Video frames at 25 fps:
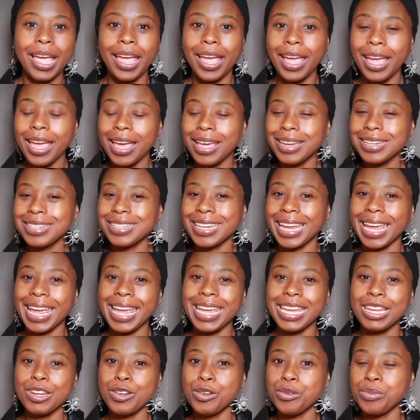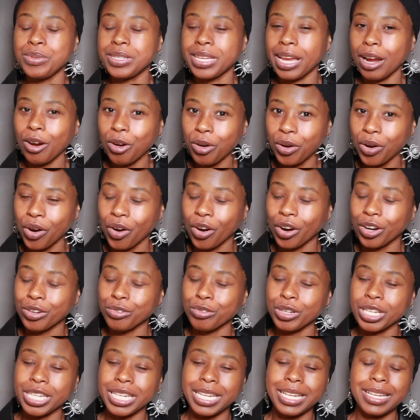and a new tarot card
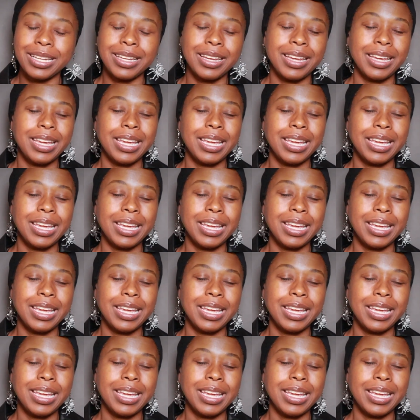reading